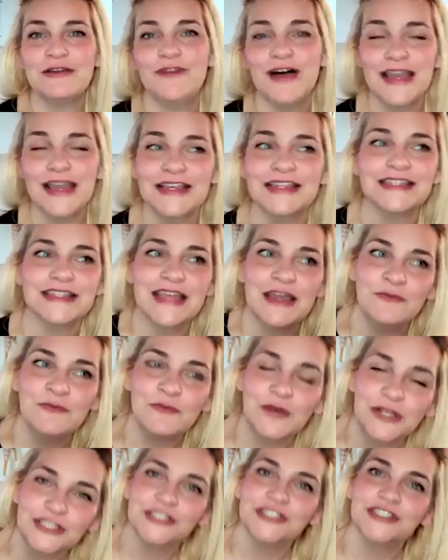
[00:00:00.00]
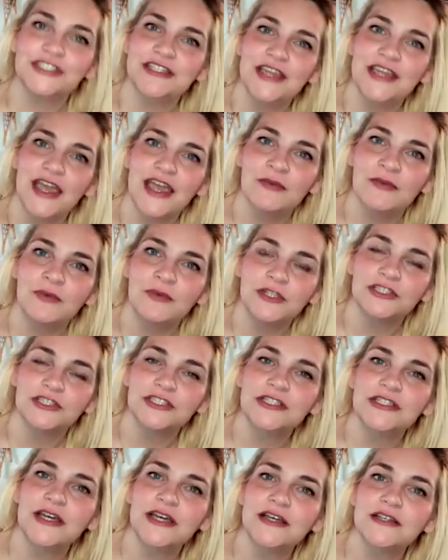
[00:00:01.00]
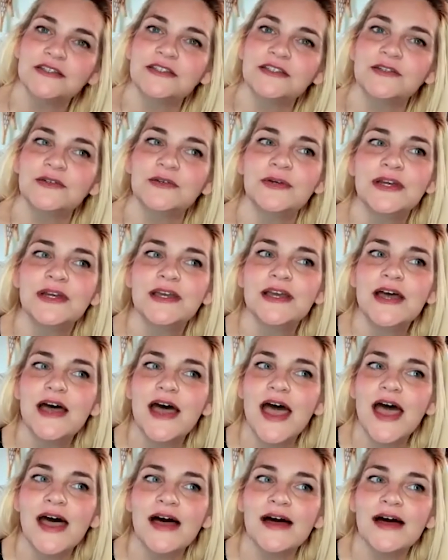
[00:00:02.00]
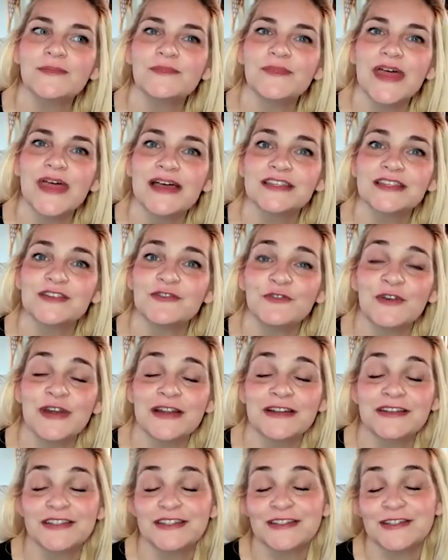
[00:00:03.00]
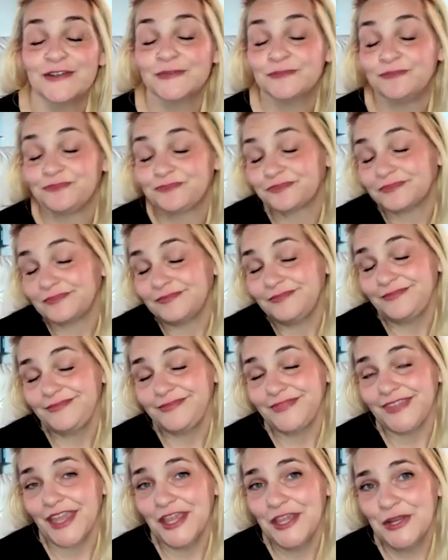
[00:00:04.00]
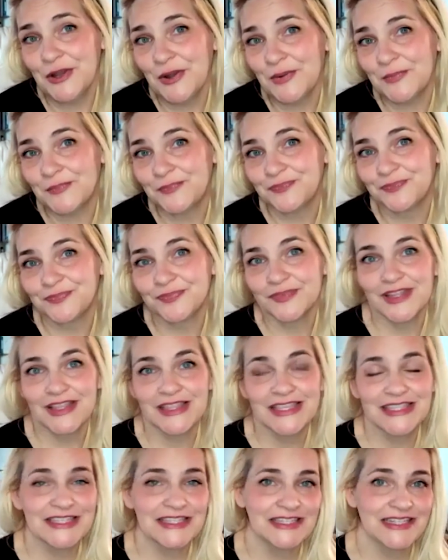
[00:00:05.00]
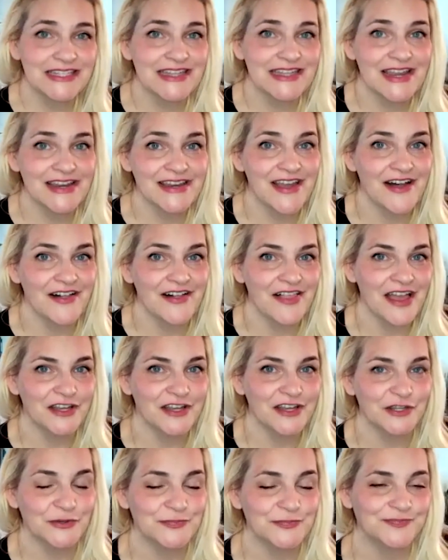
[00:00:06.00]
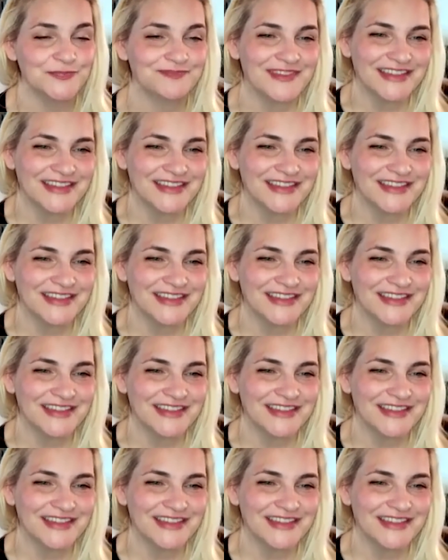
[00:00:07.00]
advice and what she and what she tells you um, as a friend. So, you know, listen to Danielle. I do.